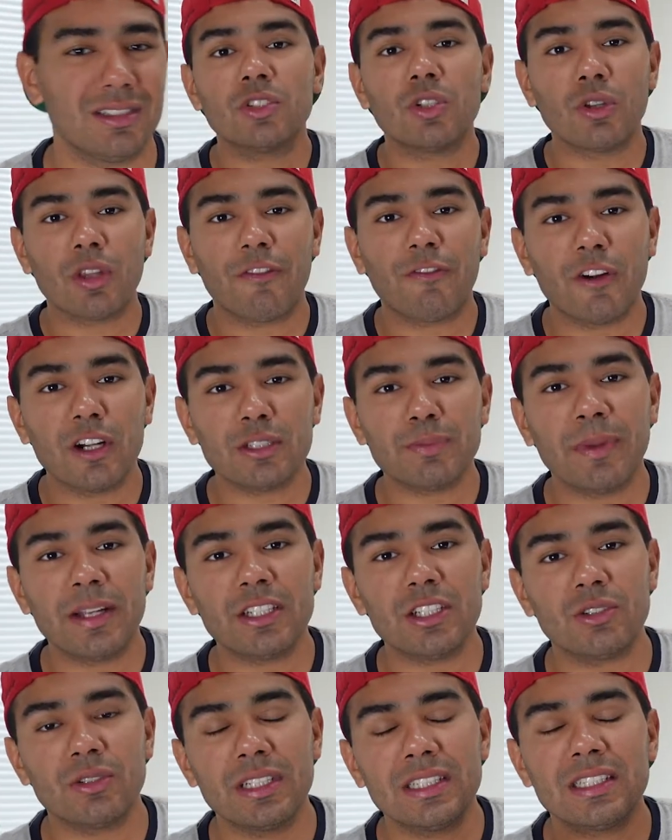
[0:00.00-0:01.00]
So the first
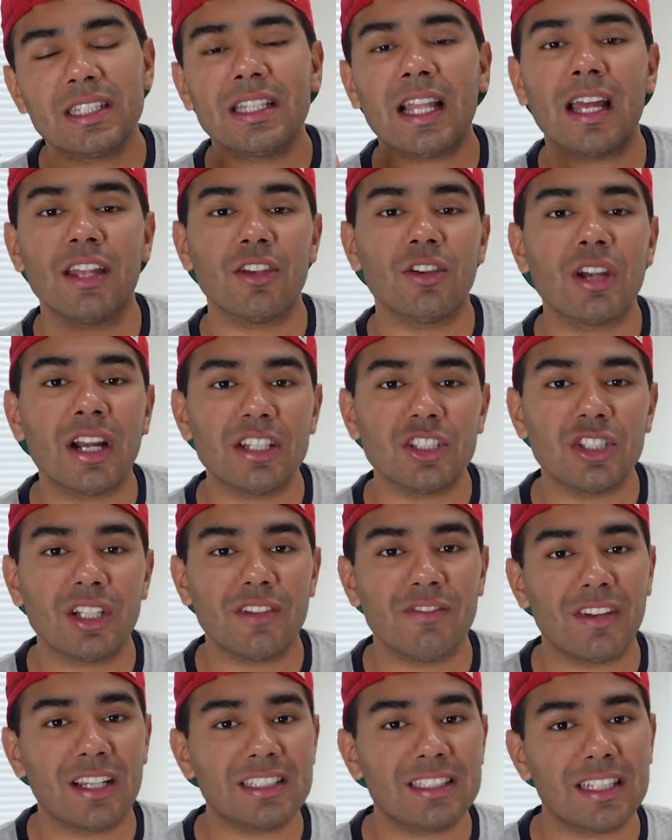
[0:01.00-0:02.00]
major reason that you guys should
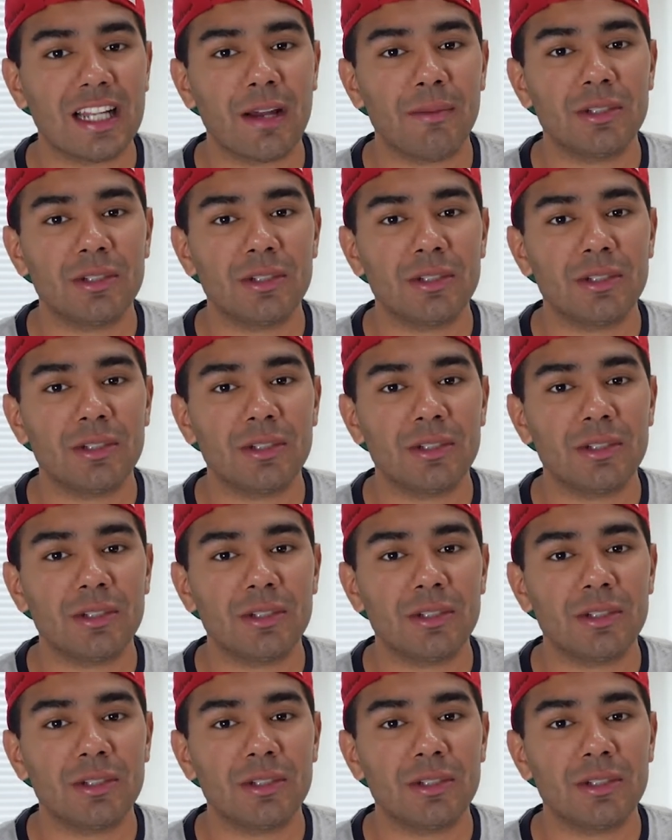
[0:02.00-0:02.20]
invest in